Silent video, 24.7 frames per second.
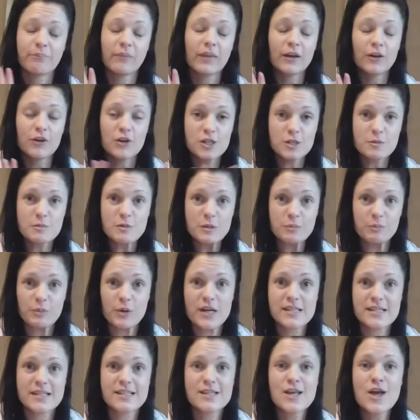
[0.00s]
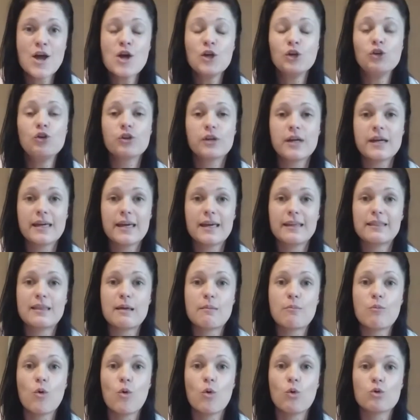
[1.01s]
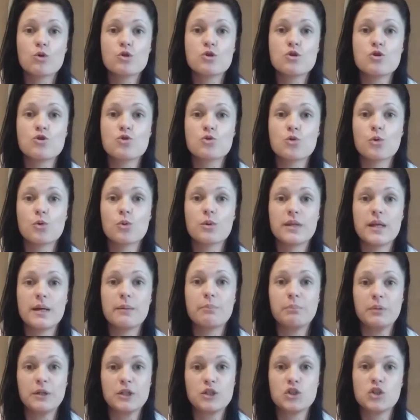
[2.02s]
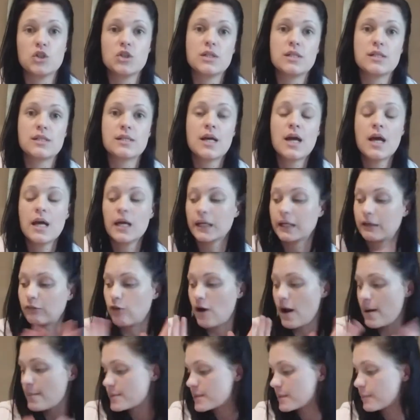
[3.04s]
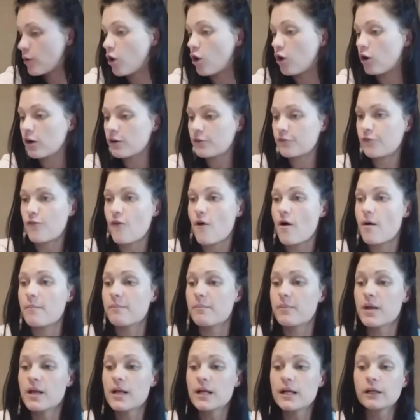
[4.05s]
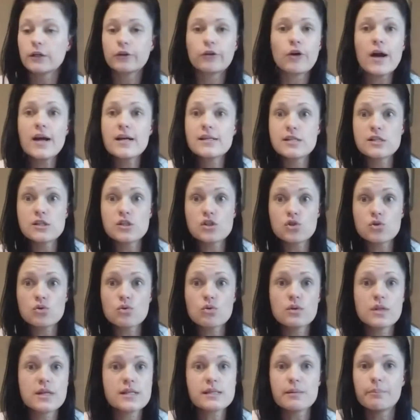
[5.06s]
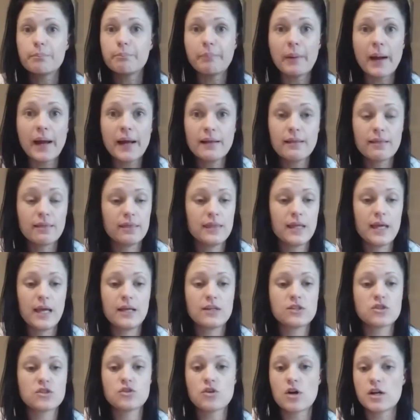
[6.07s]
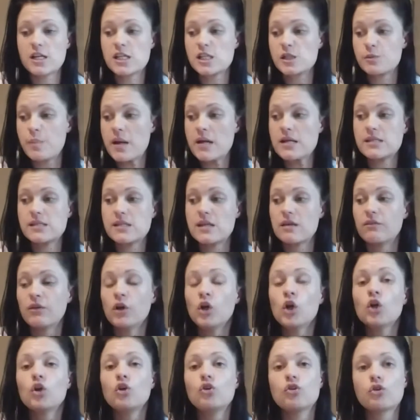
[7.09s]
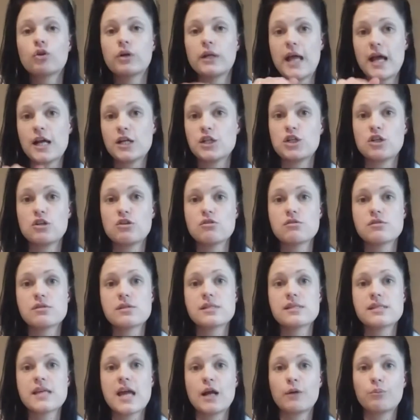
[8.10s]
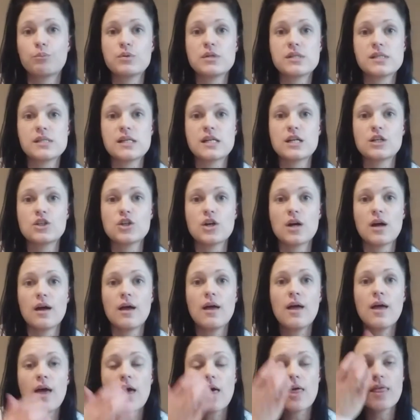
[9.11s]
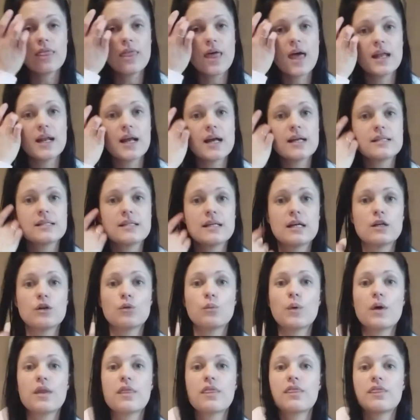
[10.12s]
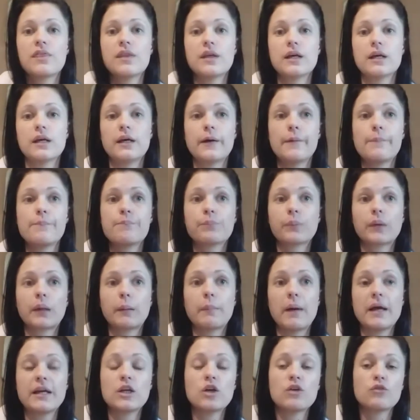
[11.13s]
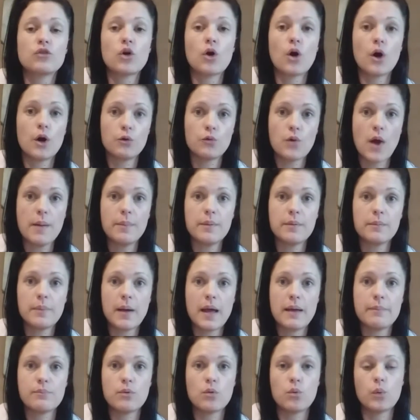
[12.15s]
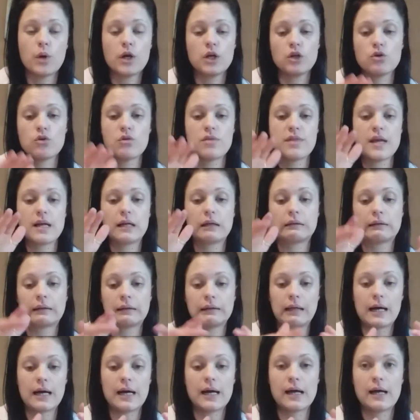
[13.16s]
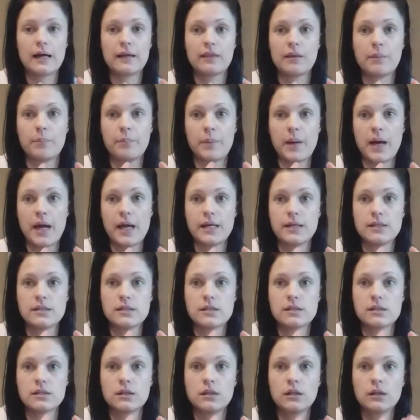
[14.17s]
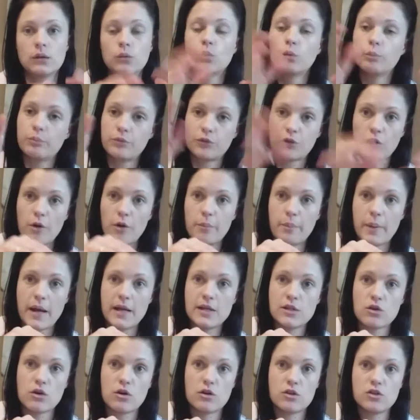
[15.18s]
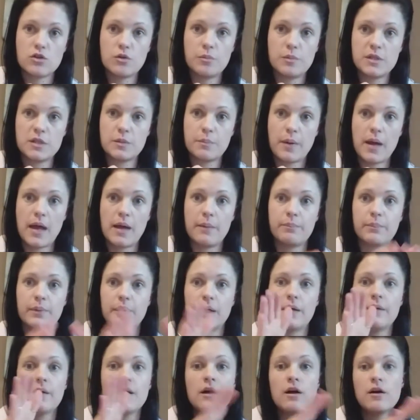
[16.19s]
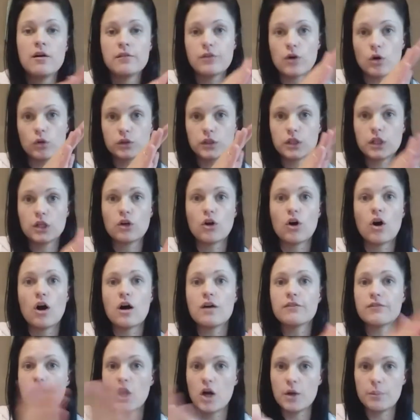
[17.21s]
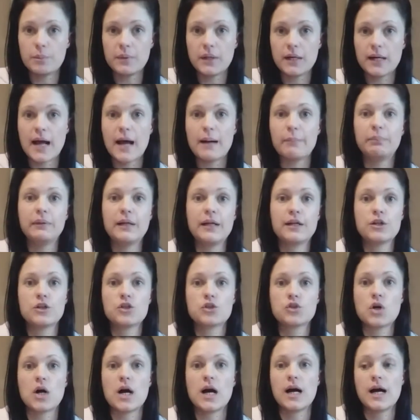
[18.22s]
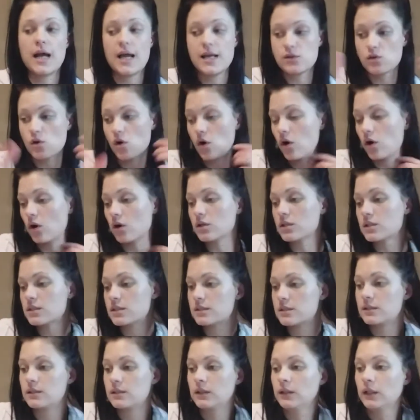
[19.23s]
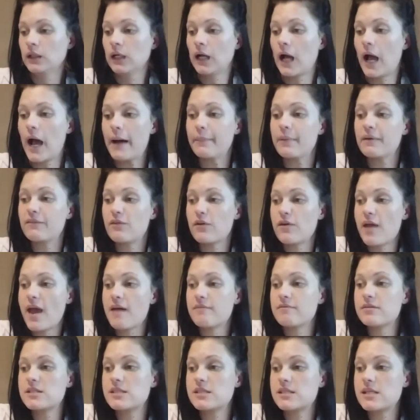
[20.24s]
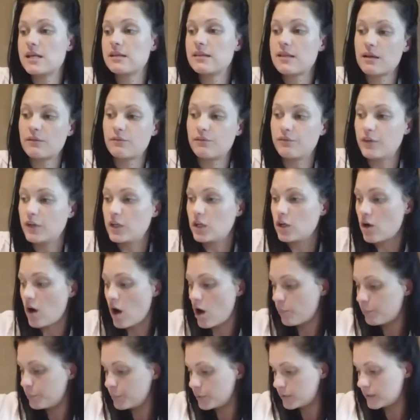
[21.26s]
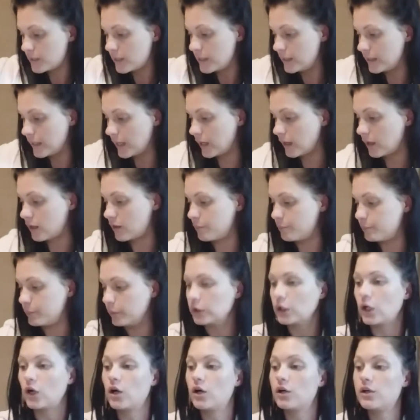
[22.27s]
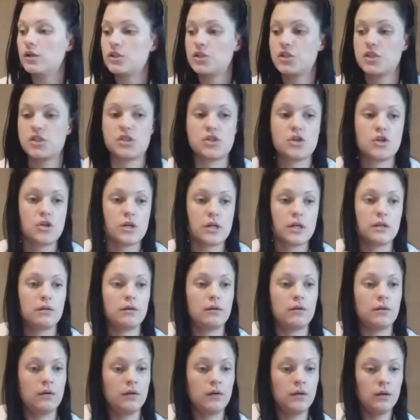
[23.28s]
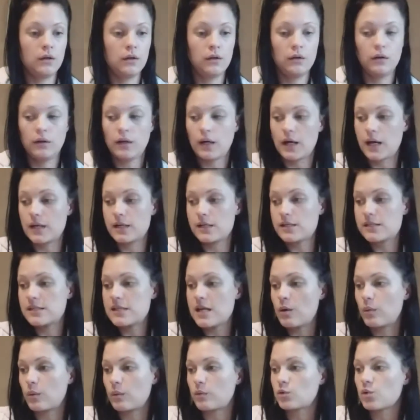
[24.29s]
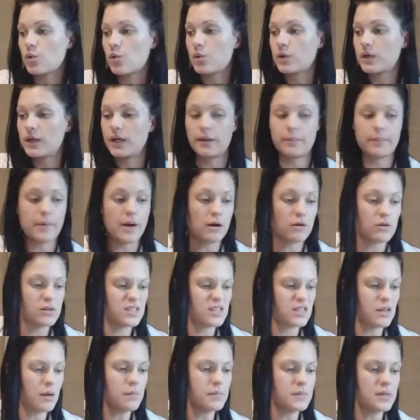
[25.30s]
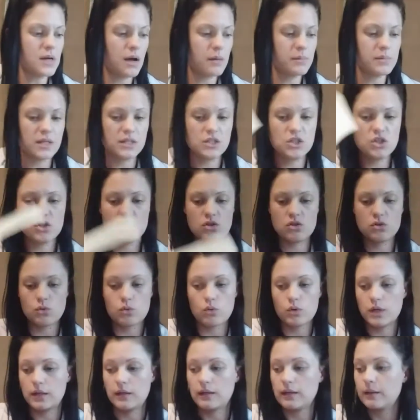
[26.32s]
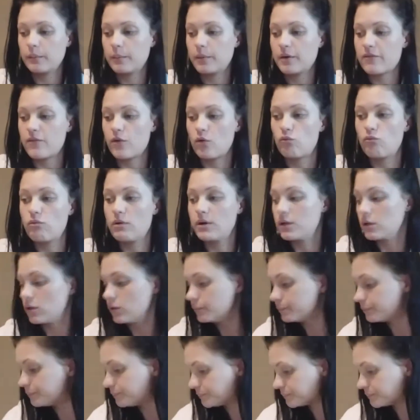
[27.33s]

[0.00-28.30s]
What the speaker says: Christmas presents. You can get them all to draw their pictures. Grab some art from Crazy Store. There's some paint there. It's not expensive. You could actually use the same procedure that I did with the making of your own wrapping paper, where you then glide the paint, throw paint onto a piece of paper, fold it in half, open it up, let it dry as art. If you haven't seen that video, I'll put the link below just so you can understand what I'm talking about, because sometimes I'm just talking a little bit of a riddle.